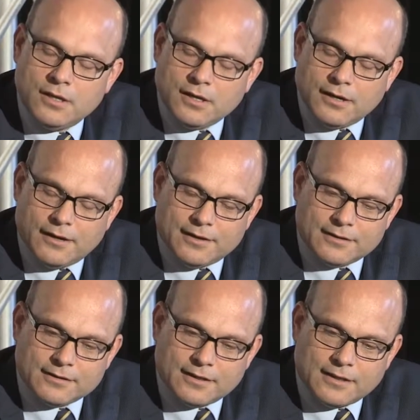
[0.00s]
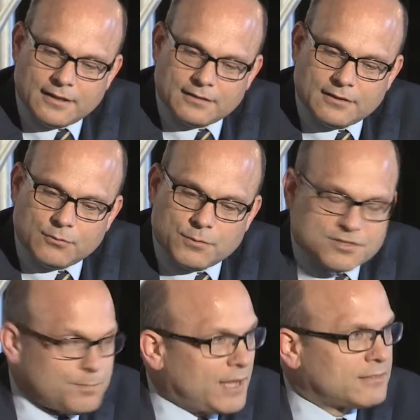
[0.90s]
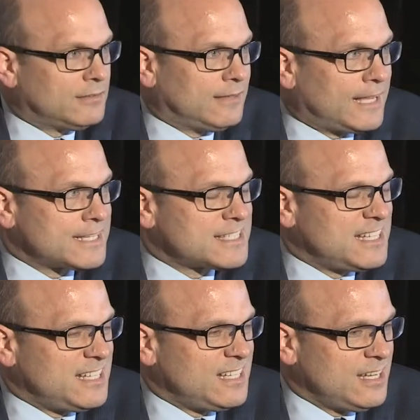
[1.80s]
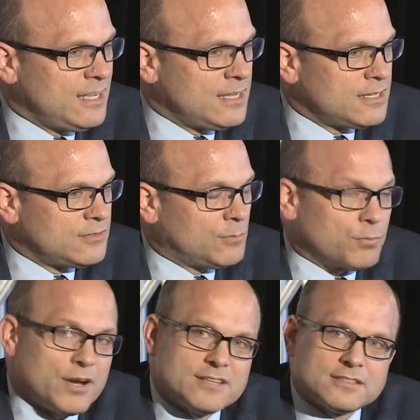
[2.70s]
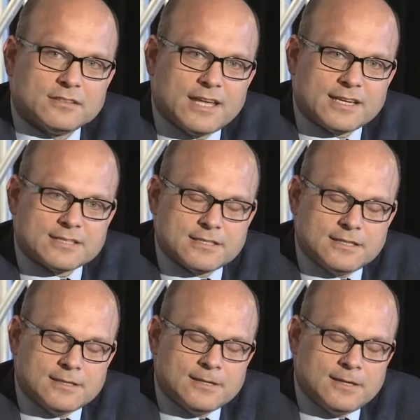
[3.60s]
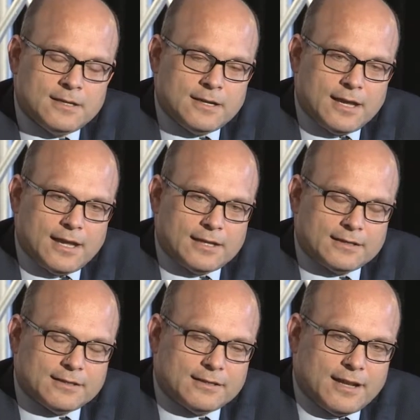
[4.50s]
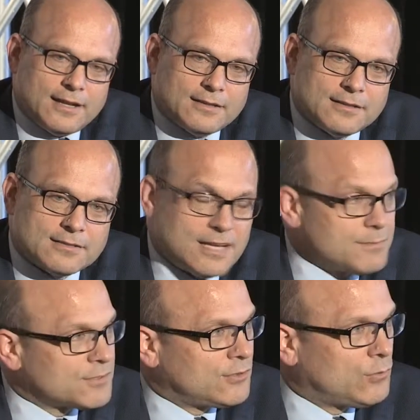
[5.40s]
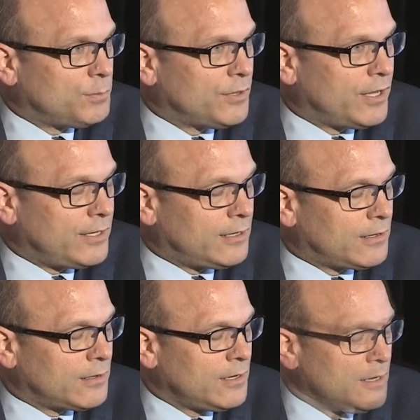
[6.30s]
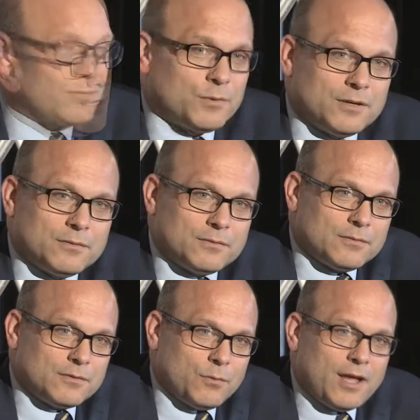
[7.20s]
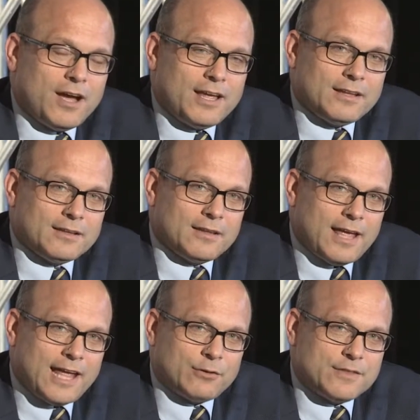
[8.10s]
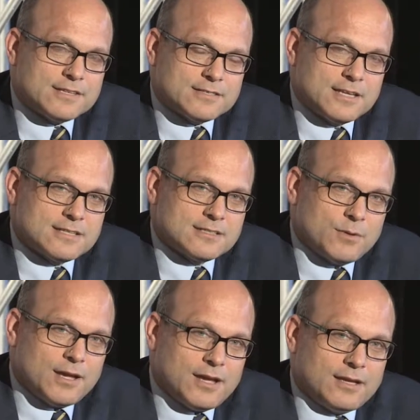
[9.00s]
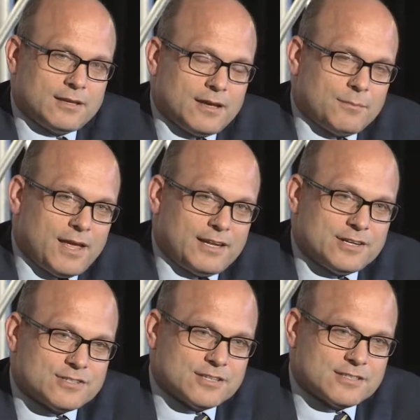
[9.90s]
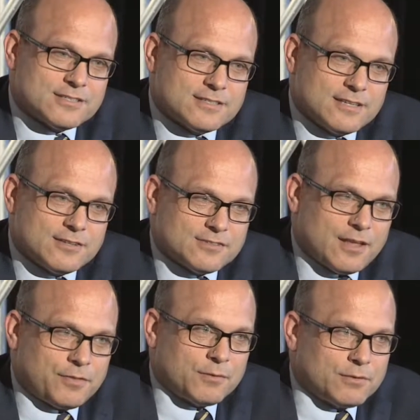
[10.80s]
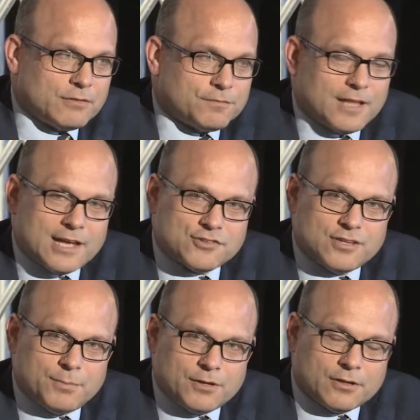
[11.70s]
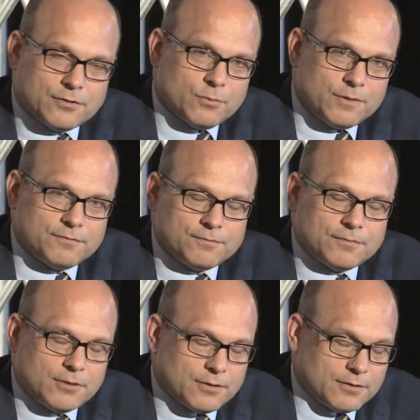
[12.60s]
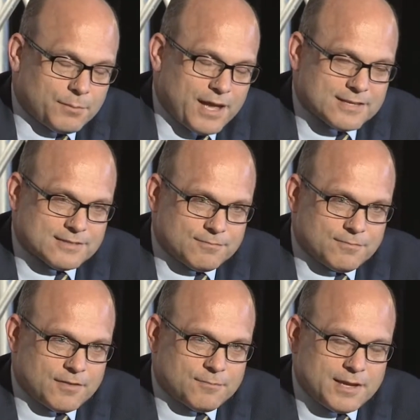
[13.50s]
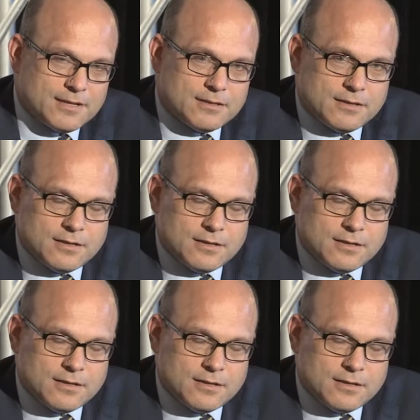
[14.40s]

to respect the legacy, to embrace the legacy, and the same is going to apply here. The way I handle these things, the way I manage, is there's nothing really flashy about it, although we've, you know, in the past I've made